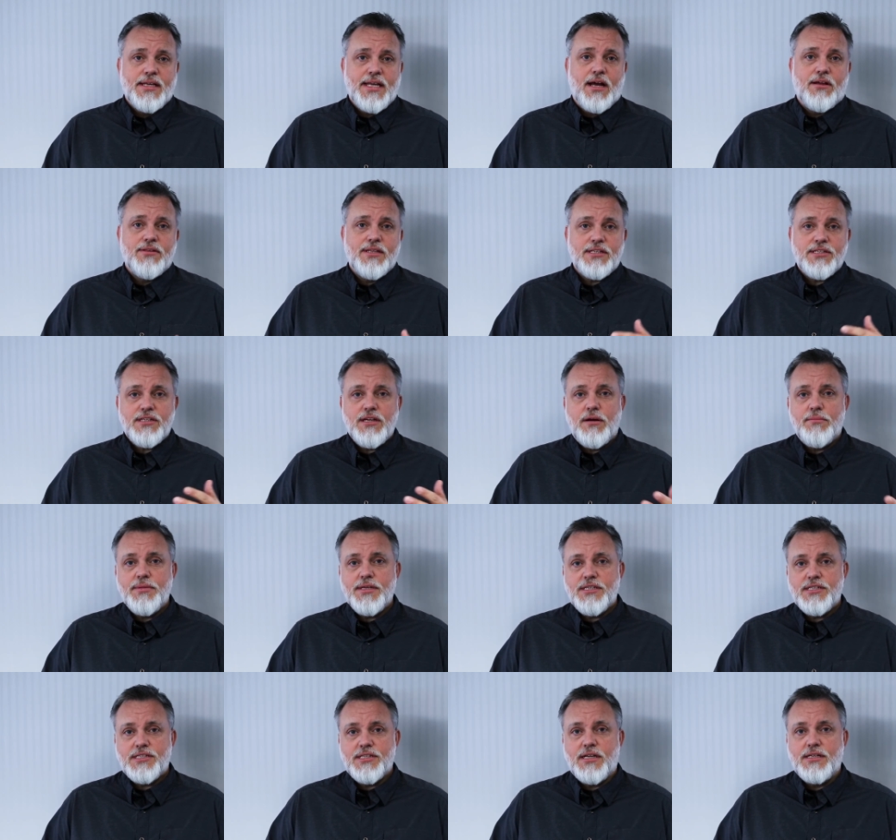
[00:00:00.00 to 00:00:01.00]
Now, this
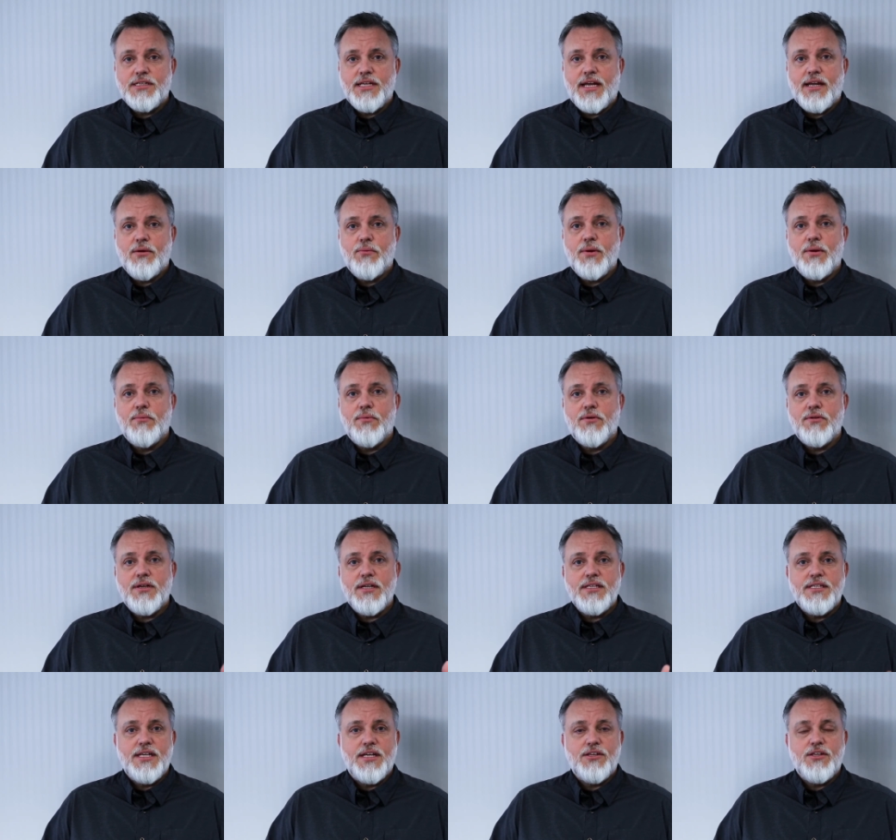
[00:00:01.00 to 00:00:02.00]
coming Sunday, we will
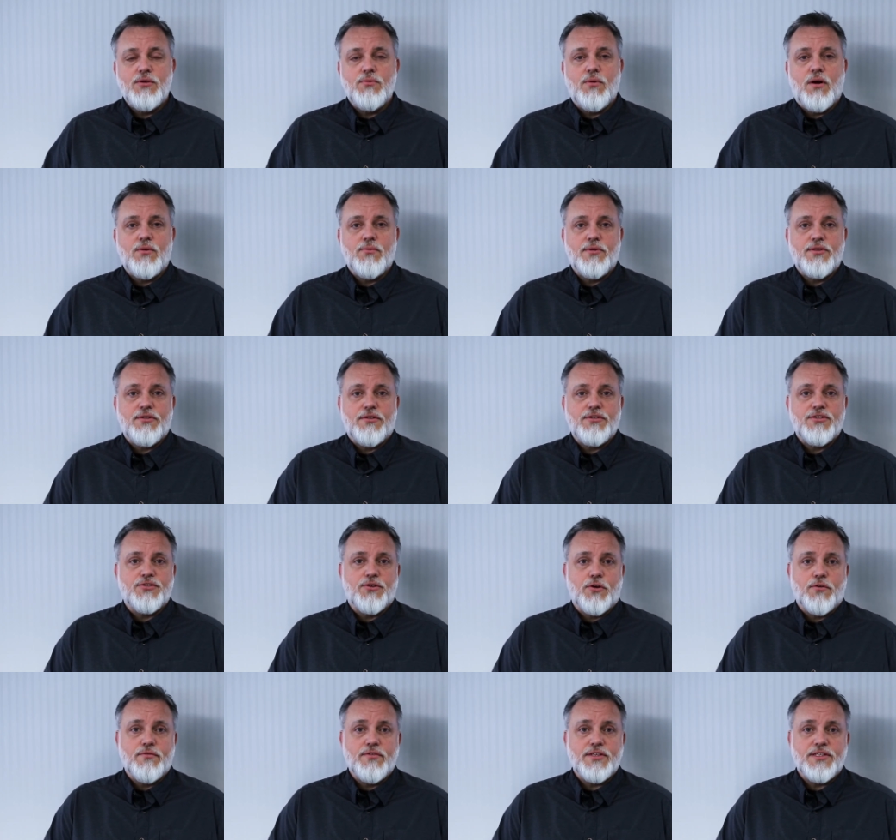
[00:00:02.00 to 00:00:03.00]
continue on with our
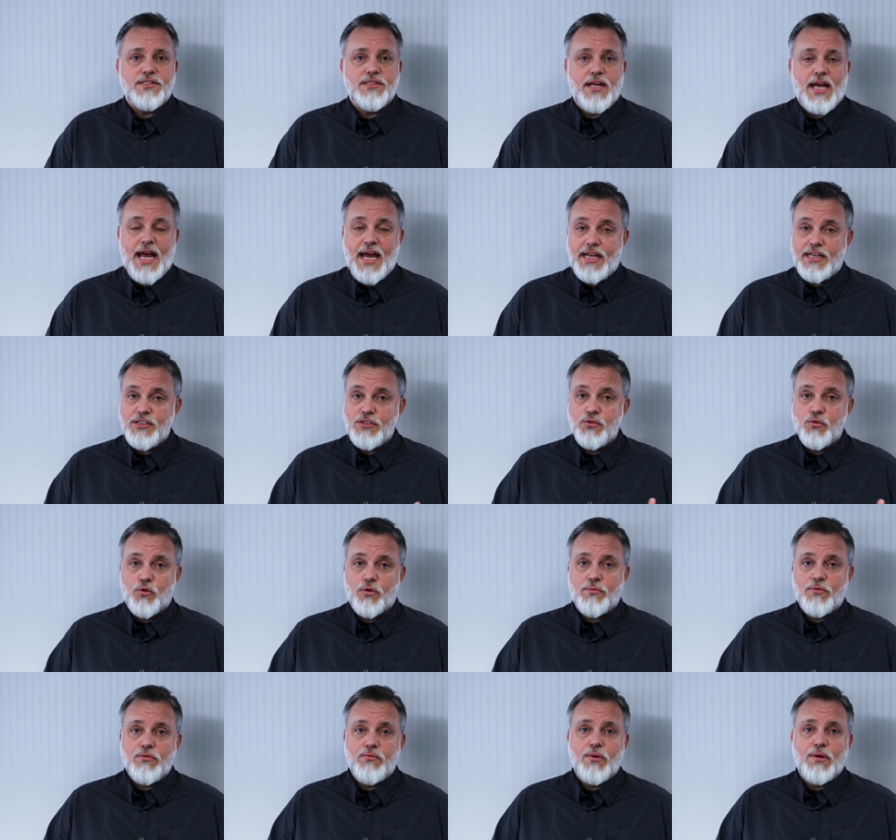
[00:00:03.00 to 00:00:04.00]
service as
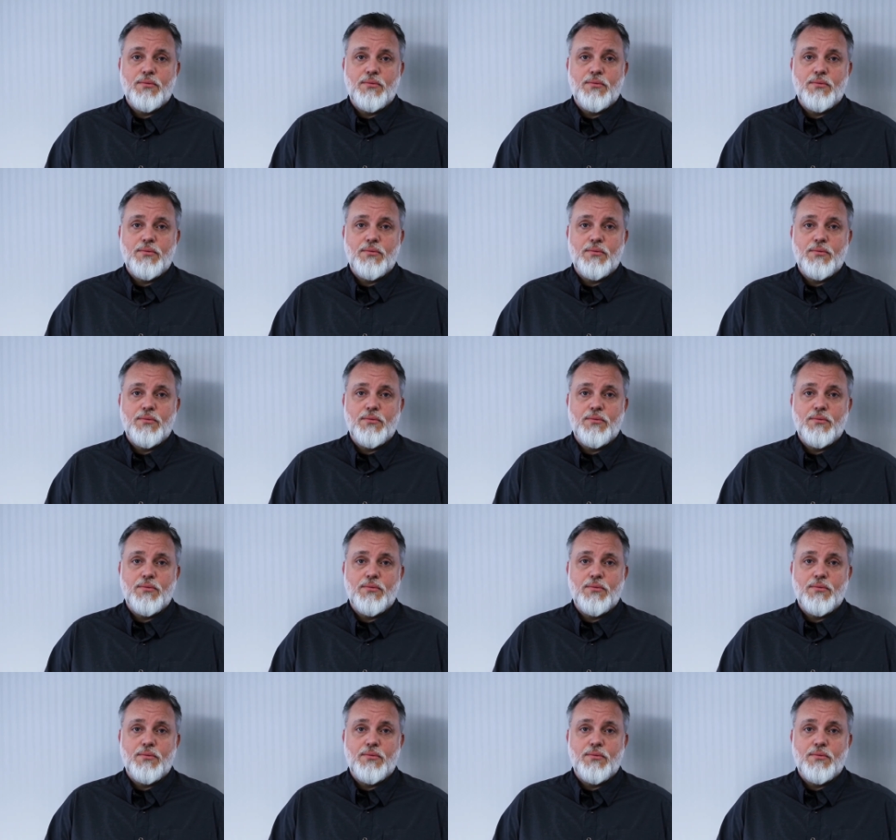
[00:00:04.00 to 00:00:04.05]
normal.